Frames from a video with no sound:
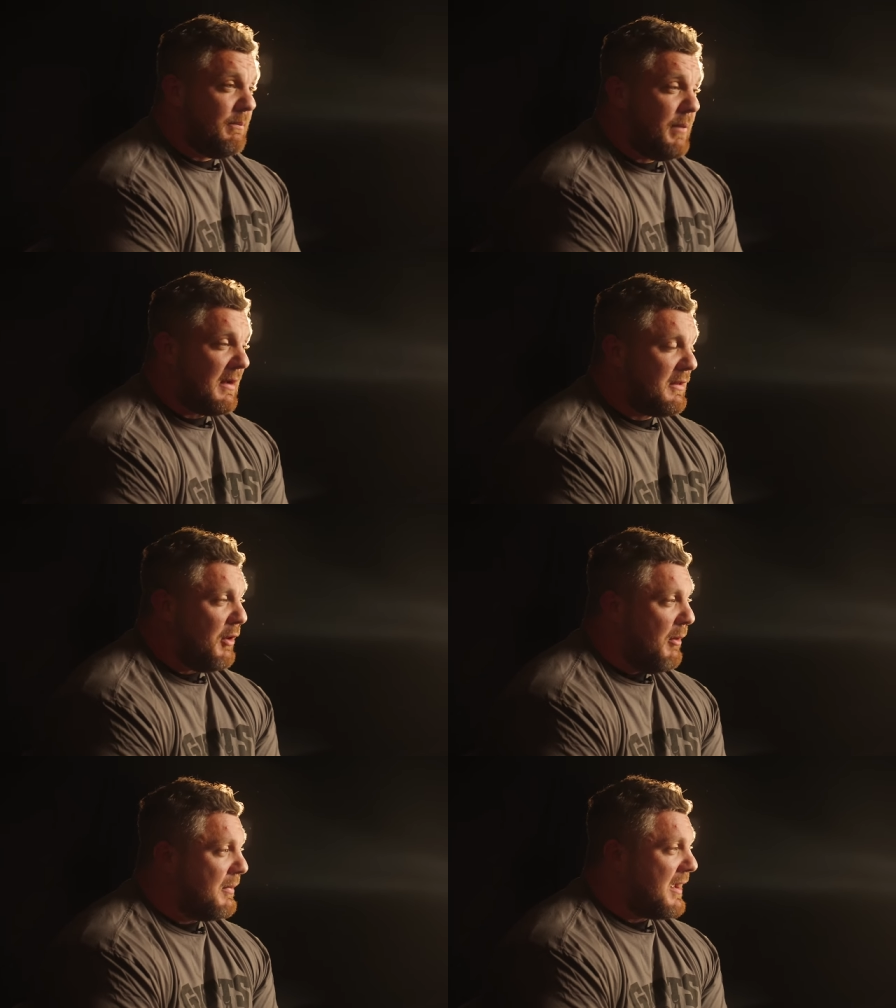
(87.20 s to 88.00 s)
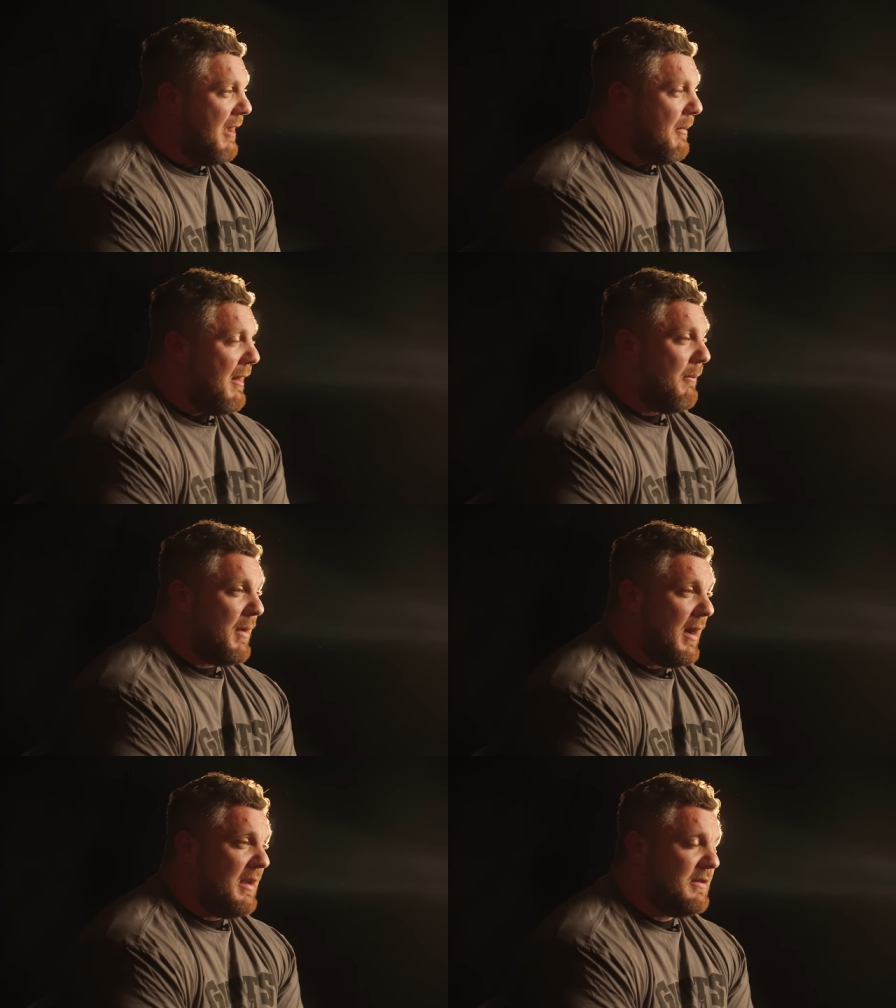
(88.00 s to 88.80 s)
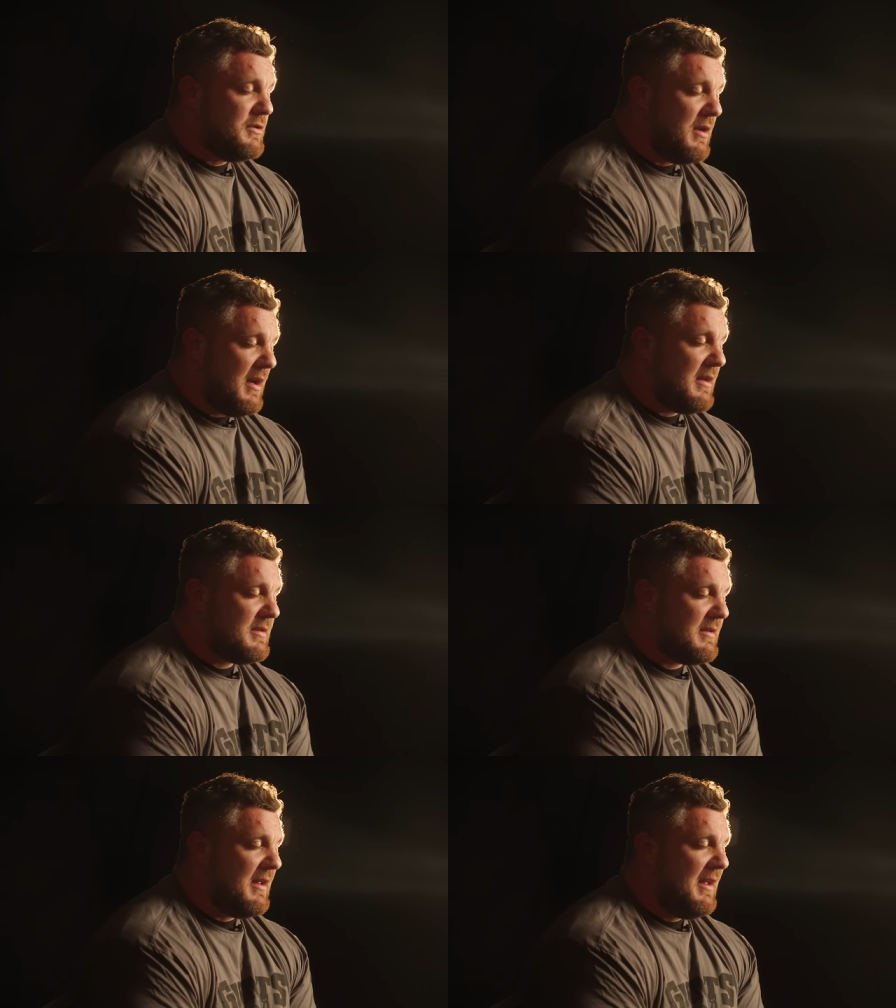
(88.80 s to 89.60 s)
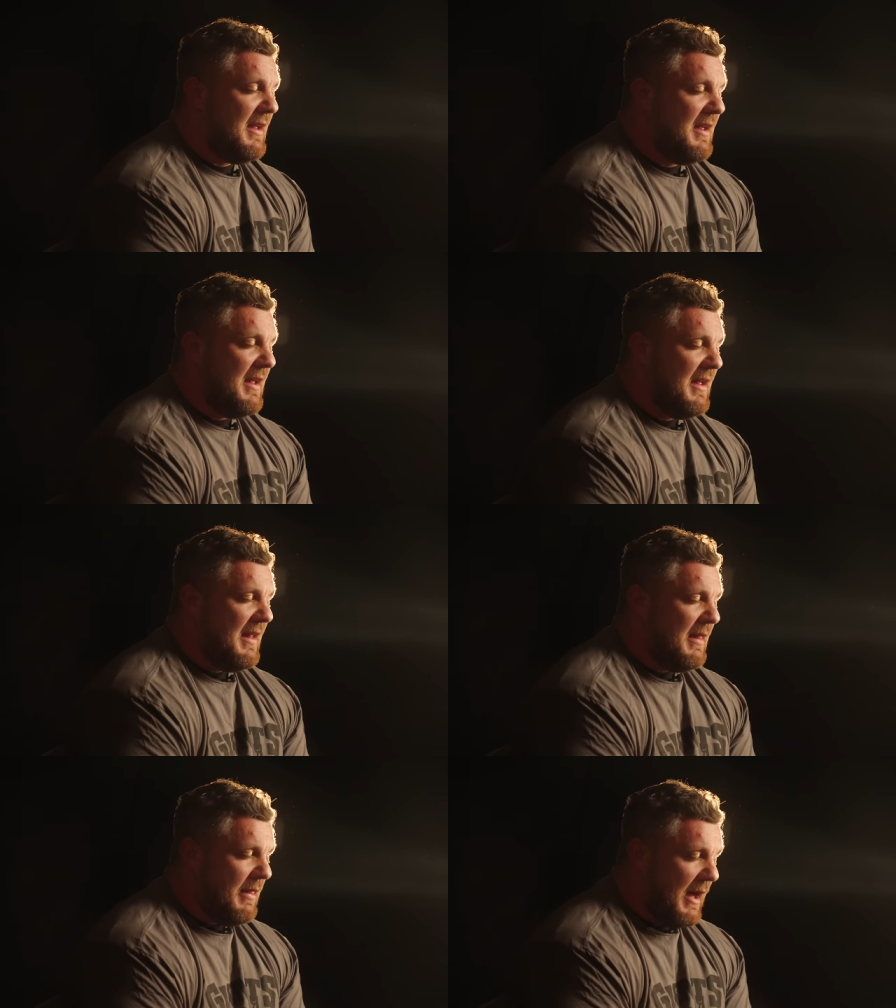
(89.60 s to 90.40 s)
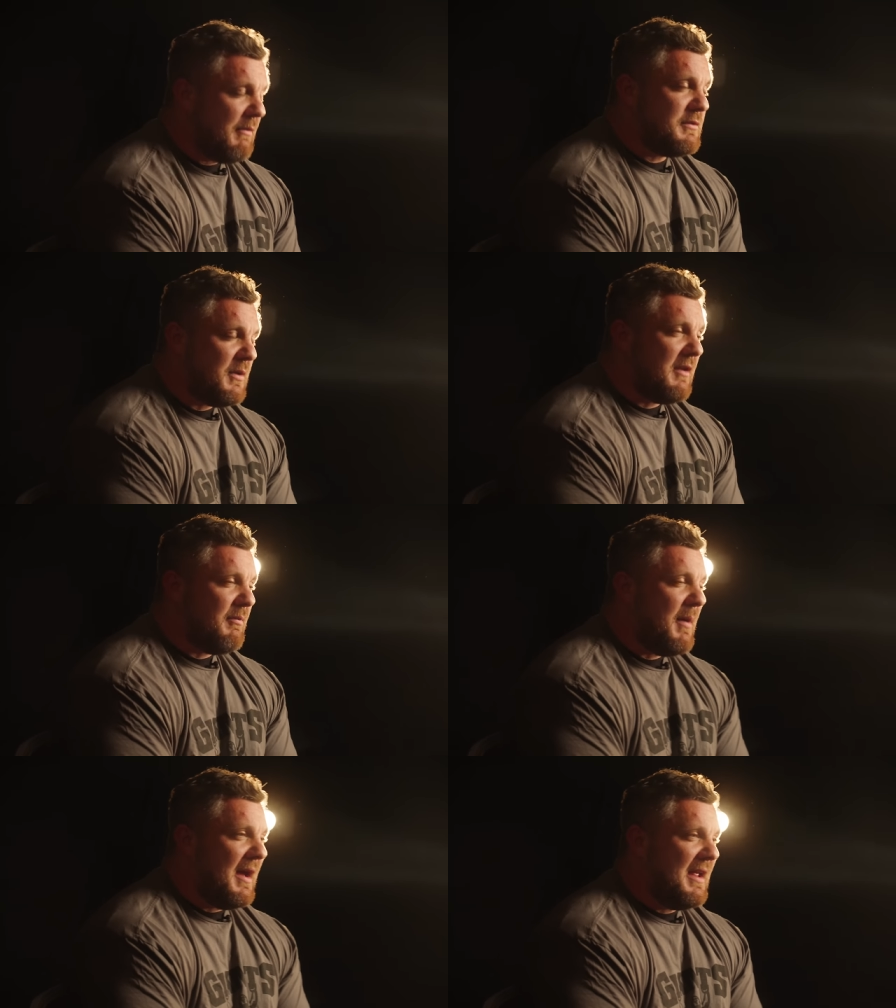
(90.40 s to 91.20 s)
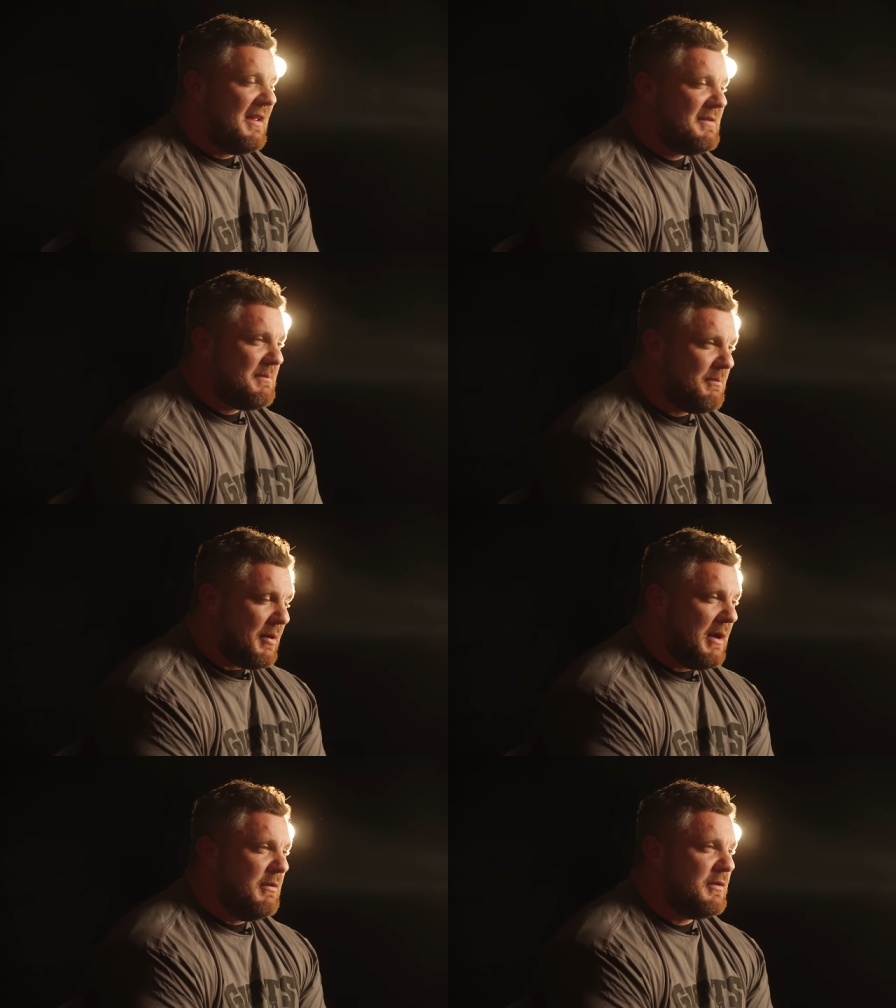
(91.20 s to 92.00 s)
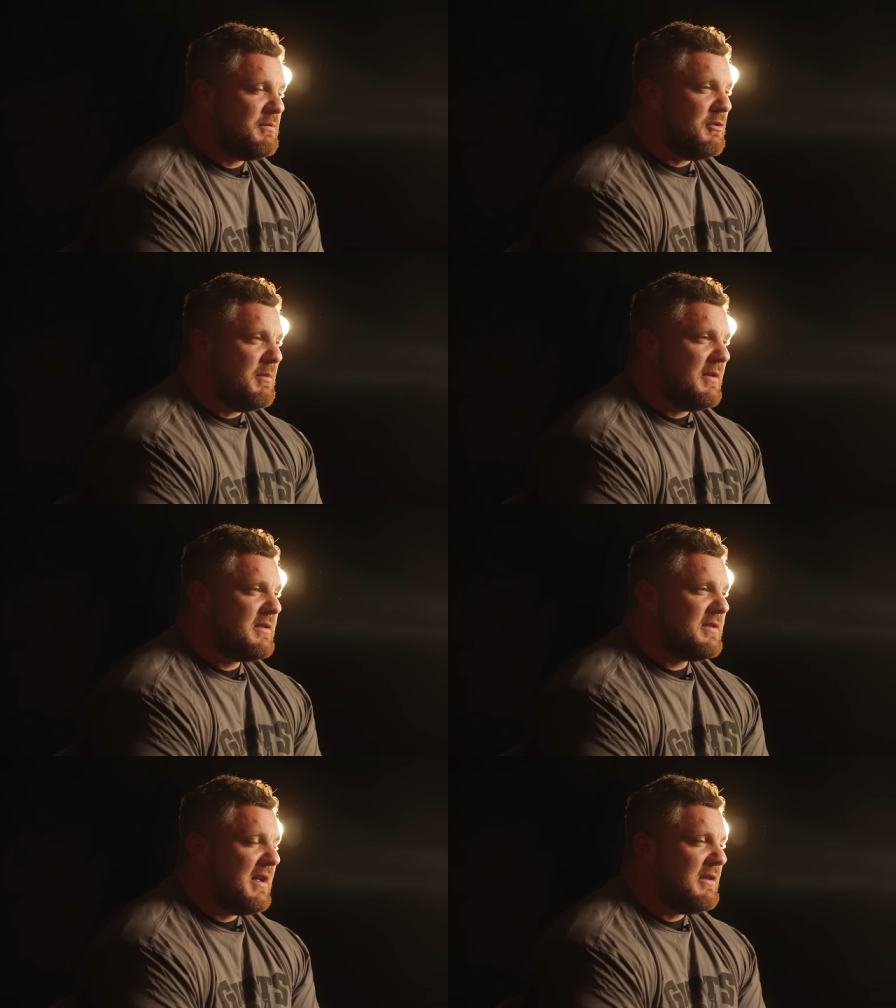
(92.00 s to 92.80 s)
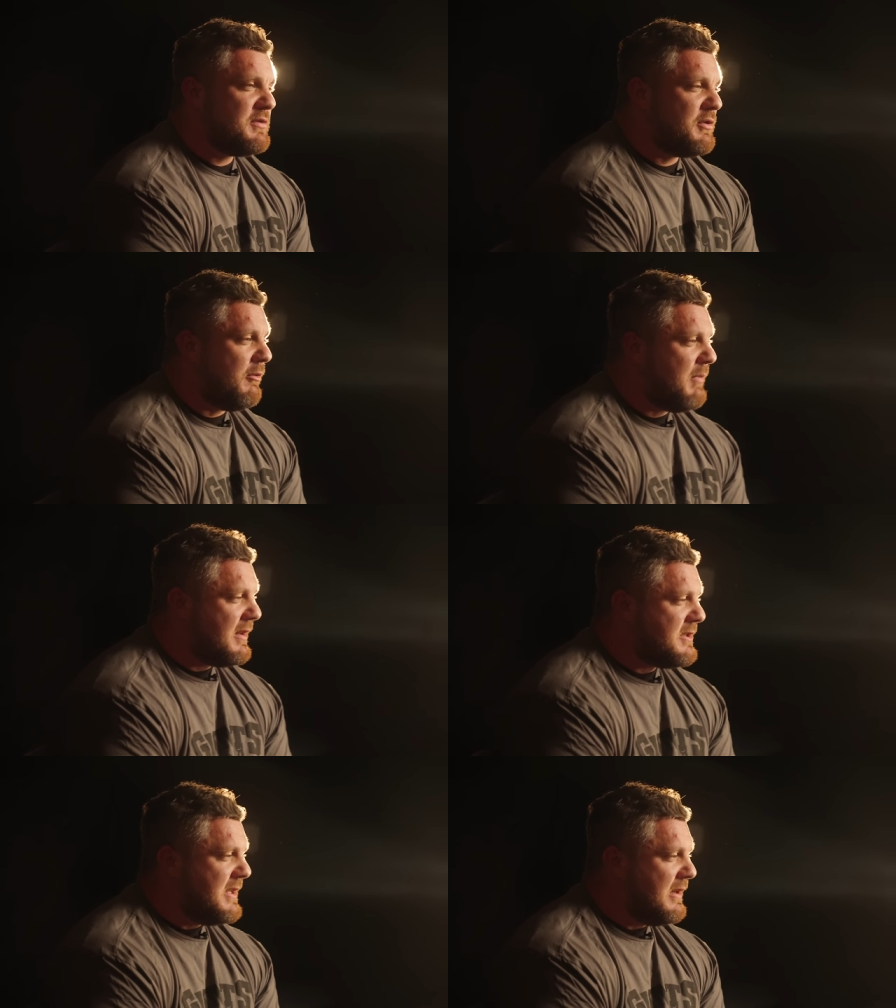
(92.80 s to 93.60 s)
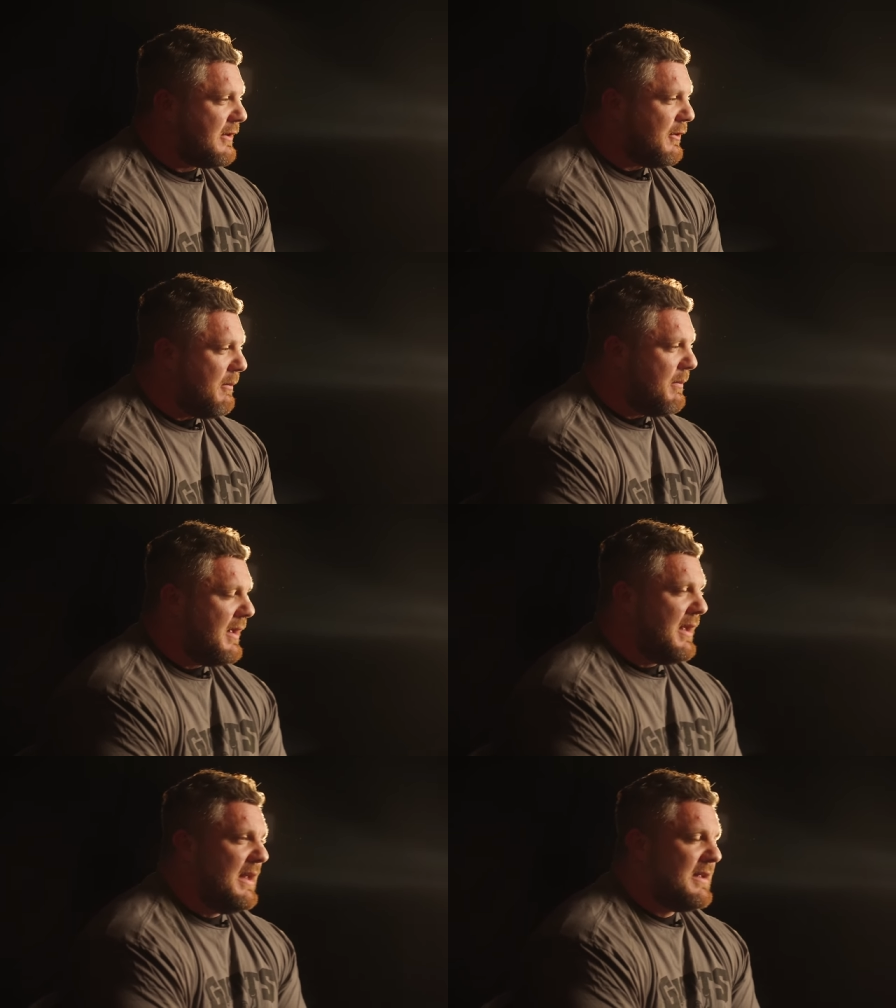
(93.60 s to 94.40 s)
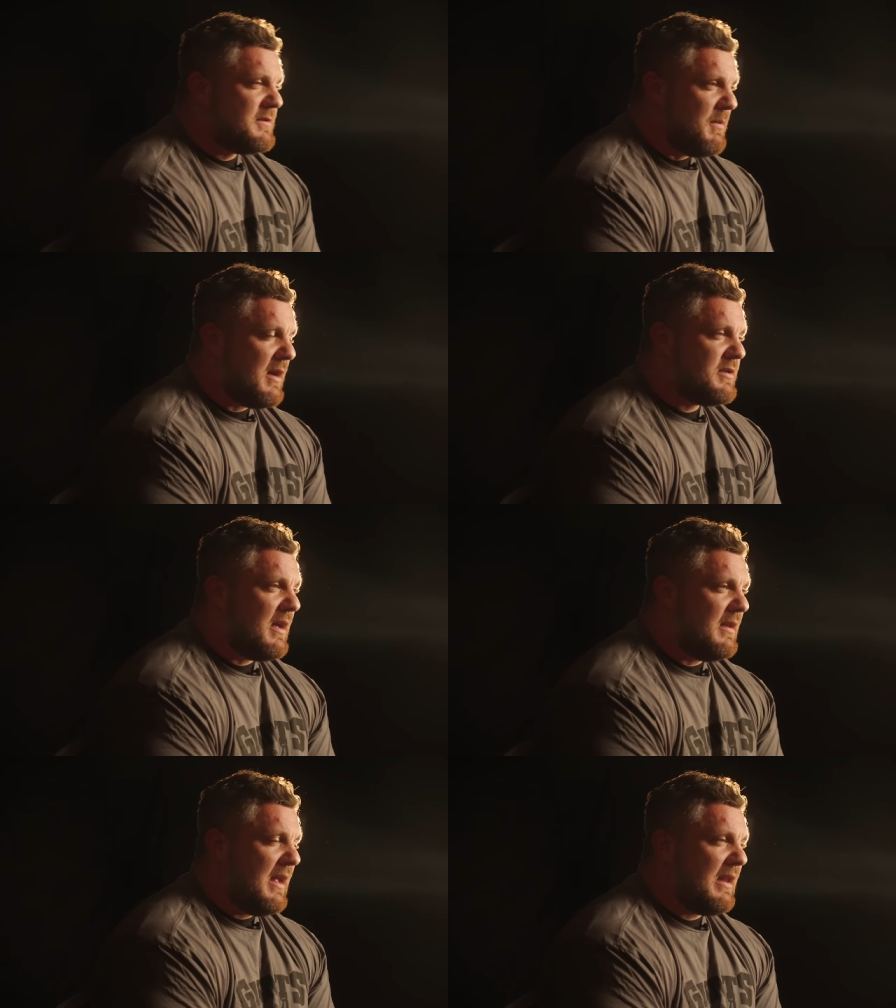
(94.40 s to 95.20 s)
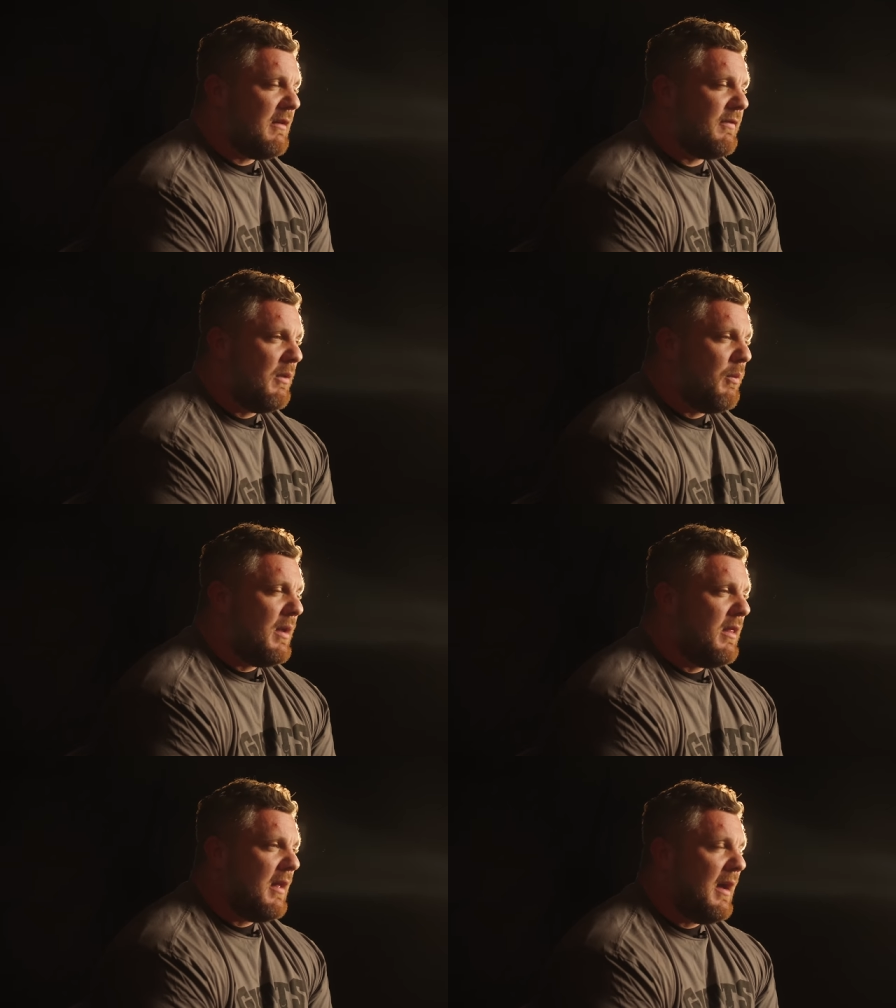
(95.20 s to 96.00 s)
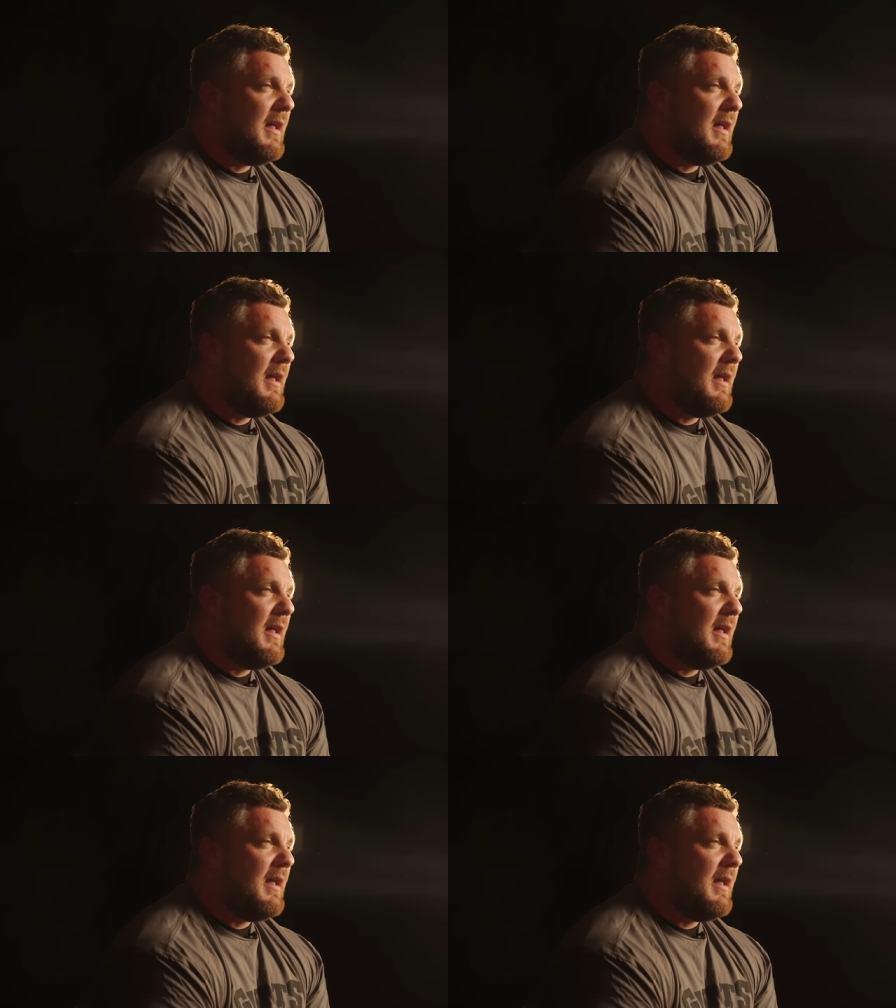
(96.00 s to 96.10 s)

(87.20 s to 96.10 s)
Big Tom came up and just that was one of my proudest moments in strongman seeing Tom smash that deadlift and win that.